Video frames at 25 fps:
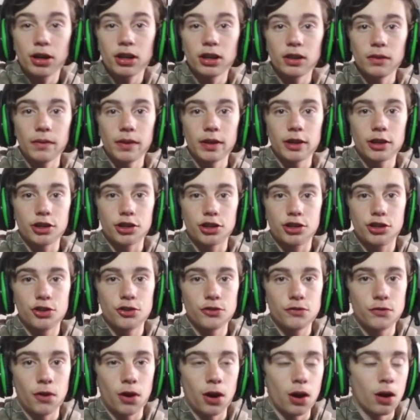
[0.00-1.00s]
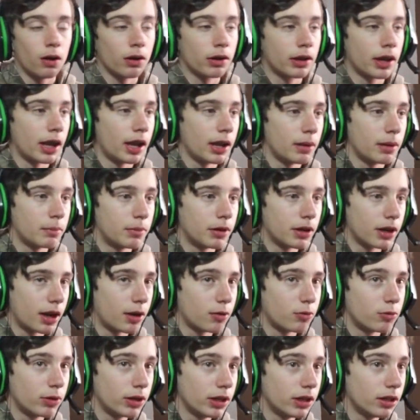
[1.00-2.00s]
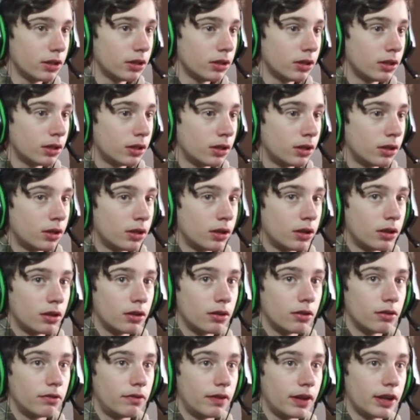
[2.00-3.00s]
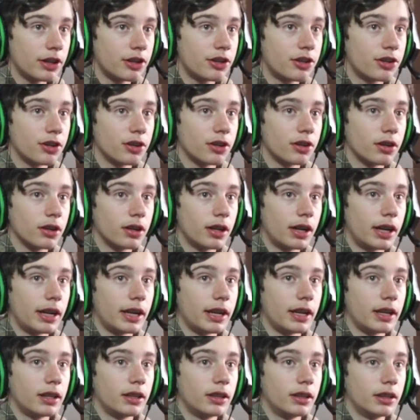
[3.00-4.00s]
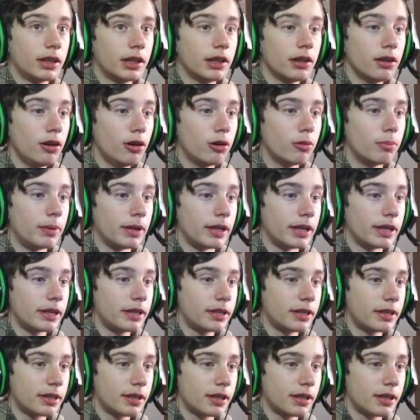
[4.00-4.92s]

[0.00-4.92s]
venture too far, okay? But I will venture a little bit